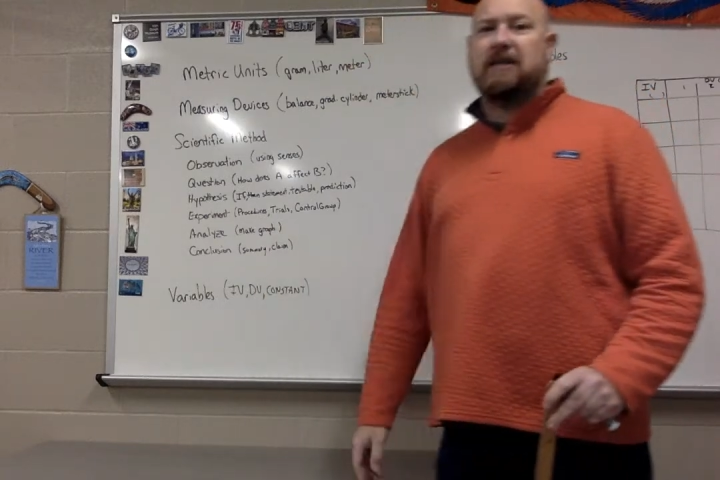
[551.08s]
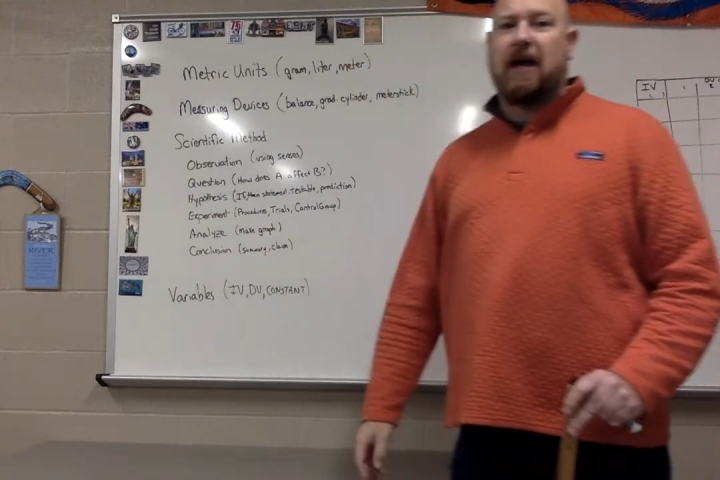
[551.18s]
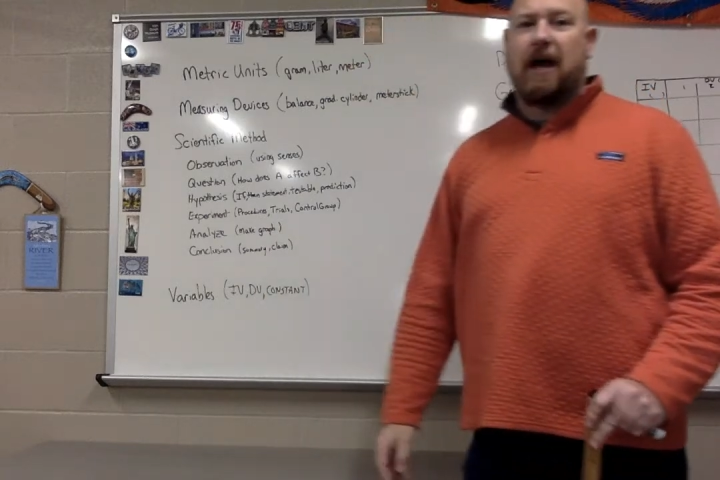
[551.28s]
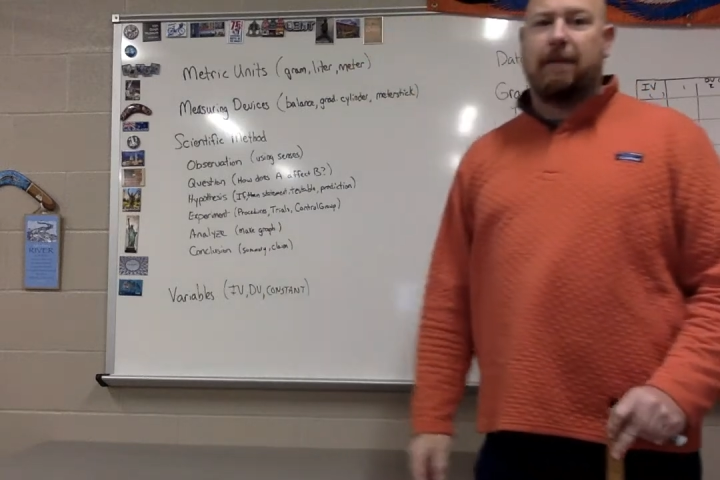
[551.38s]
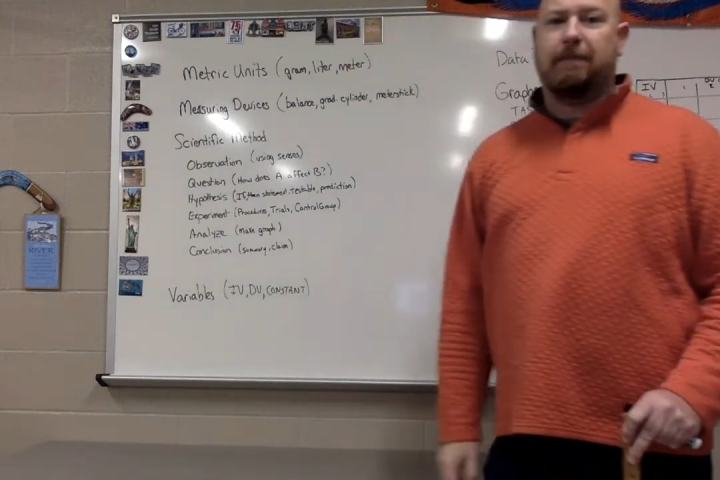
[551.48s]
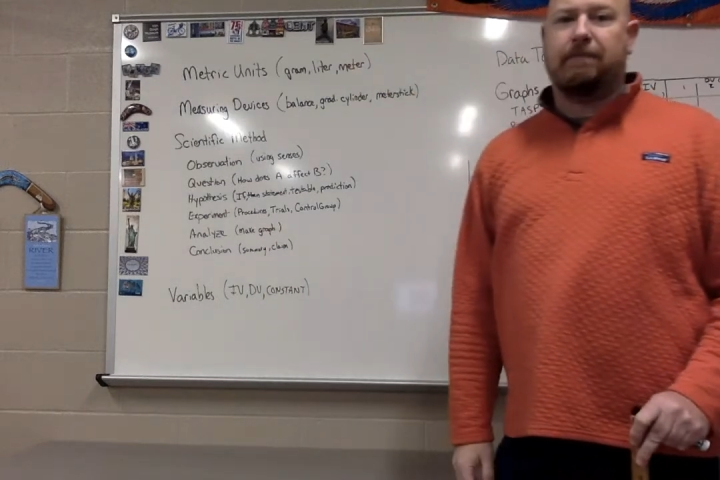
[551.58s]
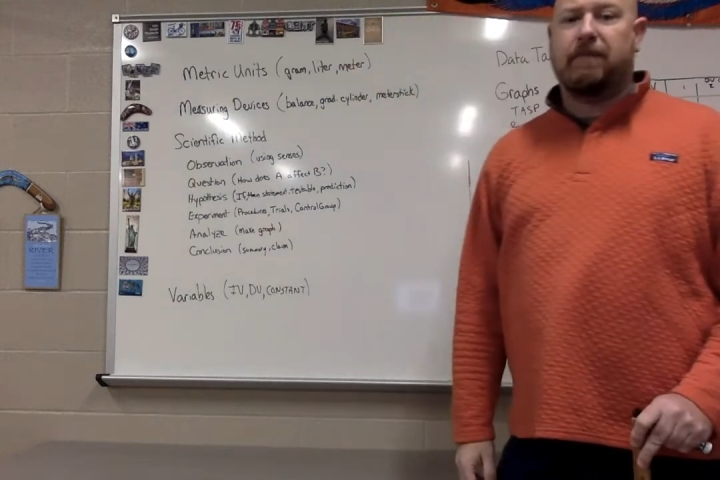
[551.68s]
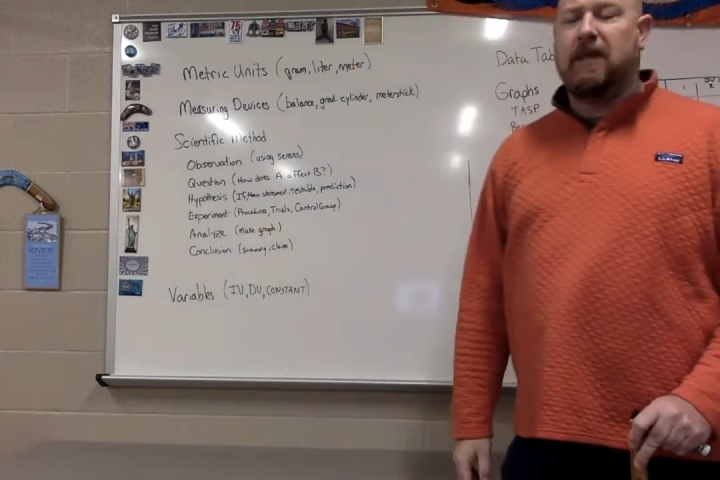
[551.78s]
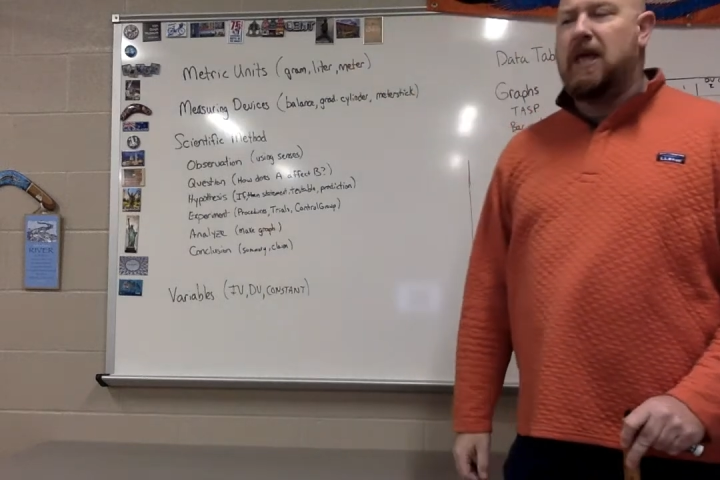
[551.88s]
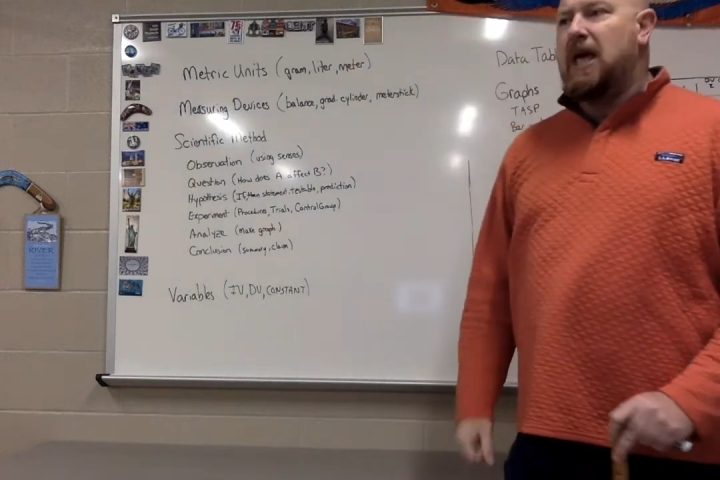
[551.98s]
time.
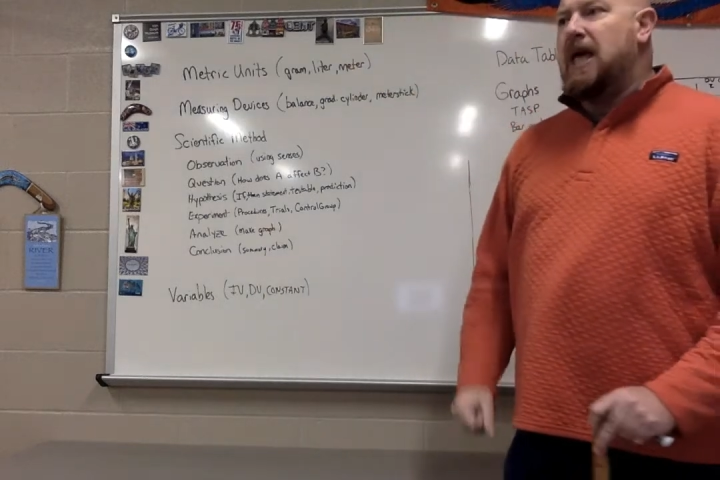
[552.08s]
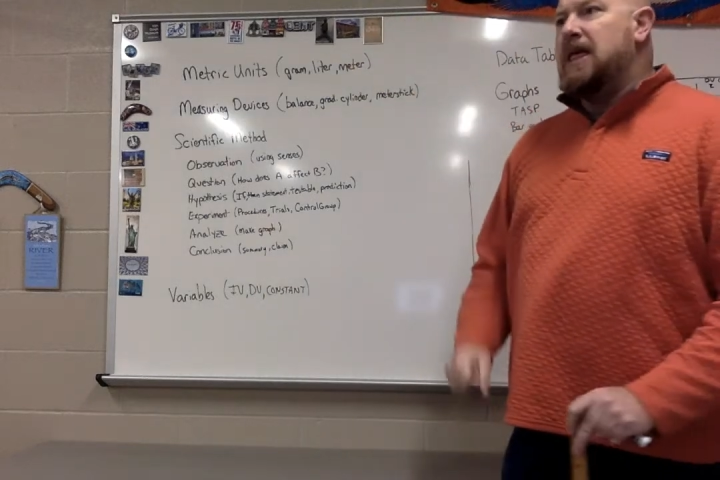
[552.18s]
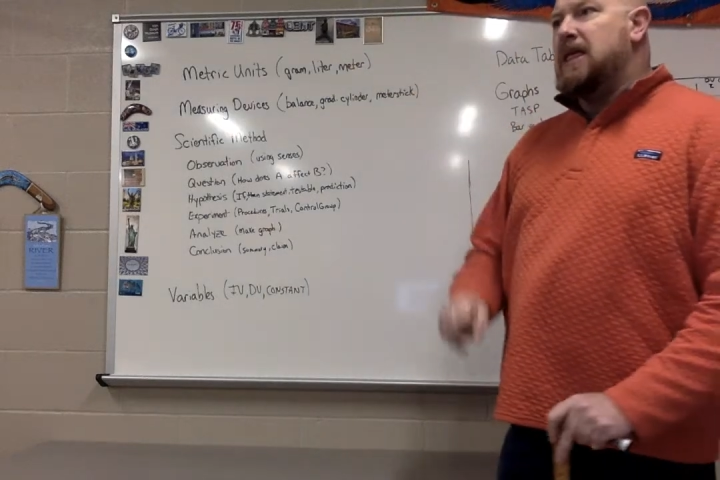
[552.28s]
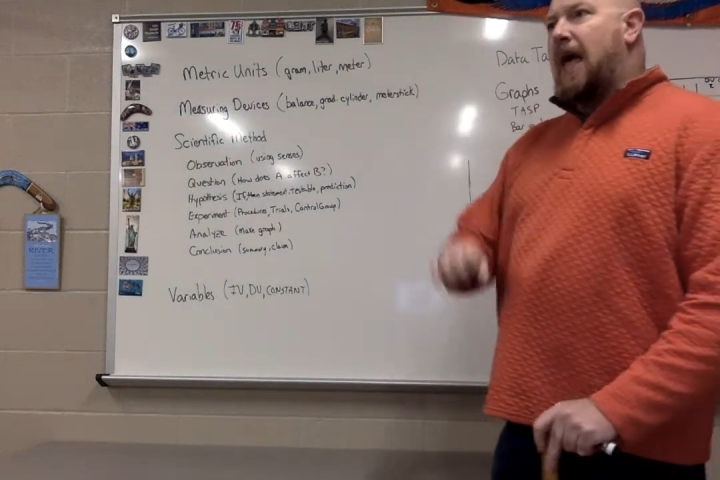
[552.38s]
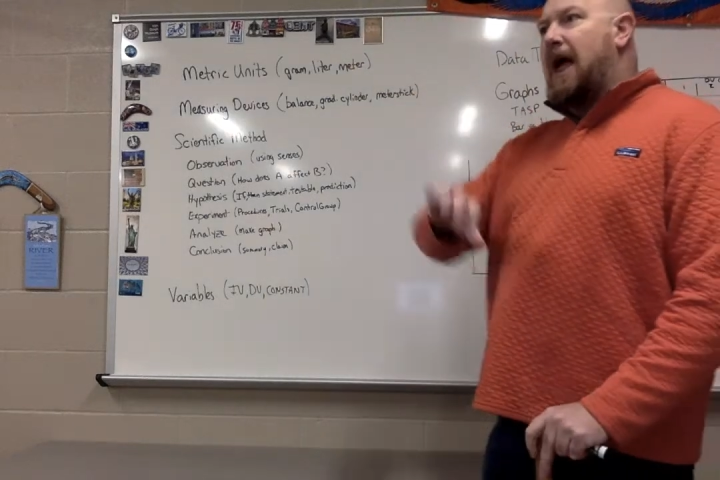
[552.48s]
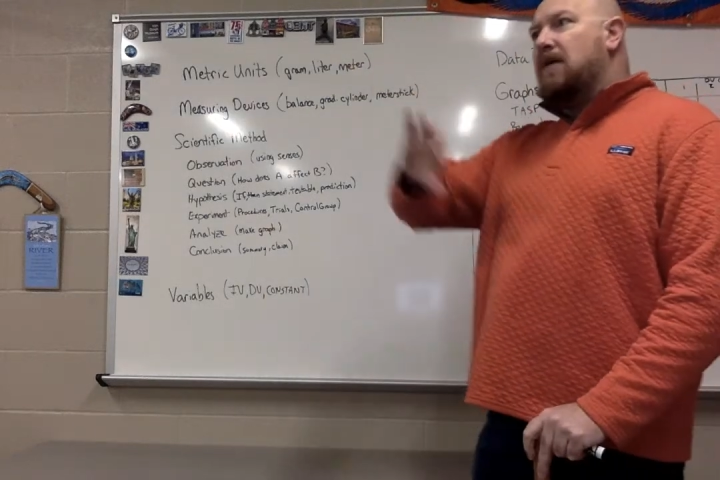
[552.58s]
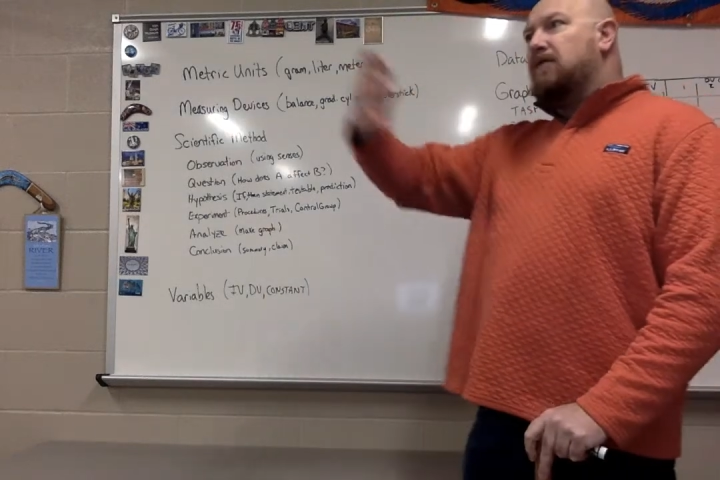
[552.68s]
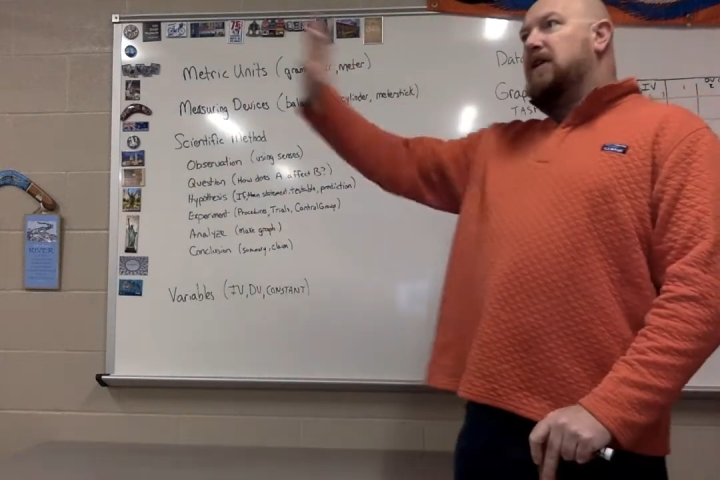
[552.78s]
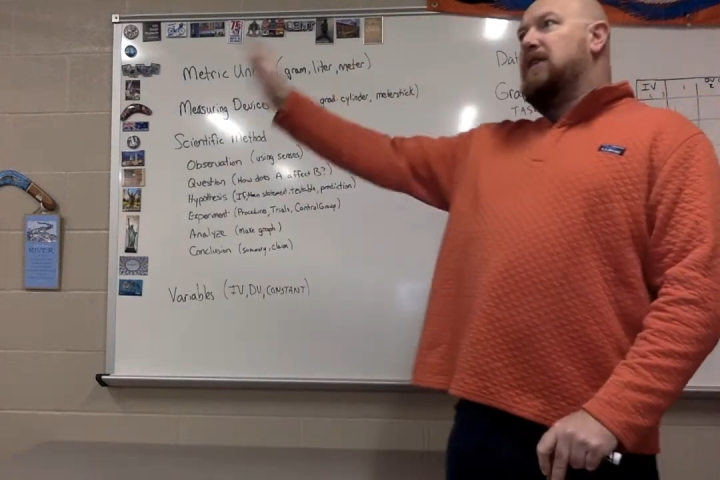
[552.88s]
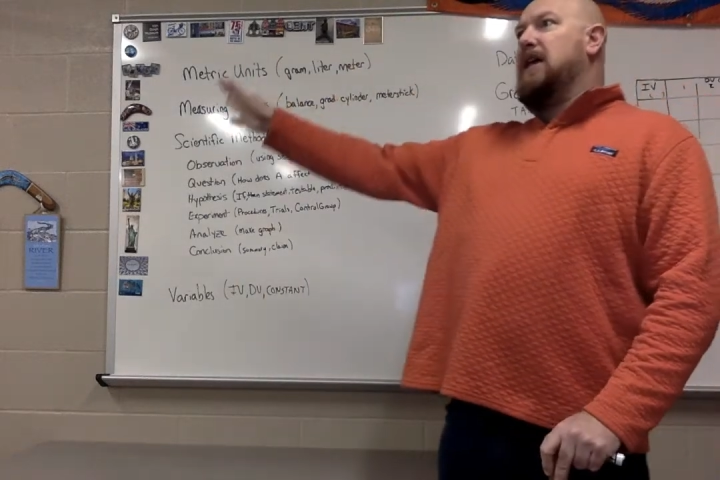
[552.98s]

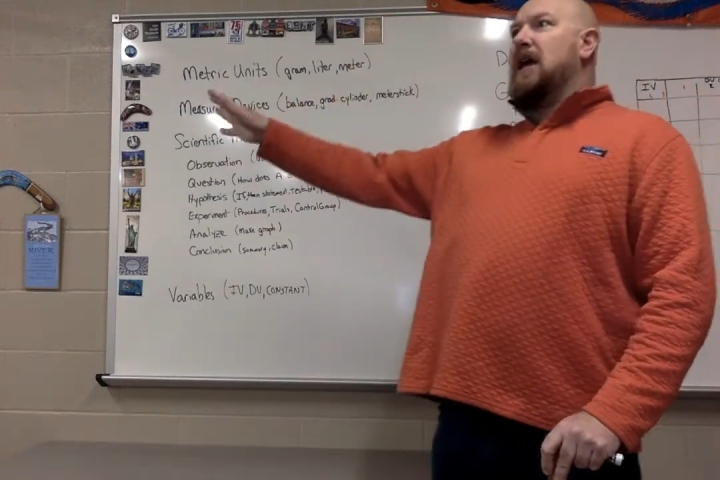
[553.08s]
Everything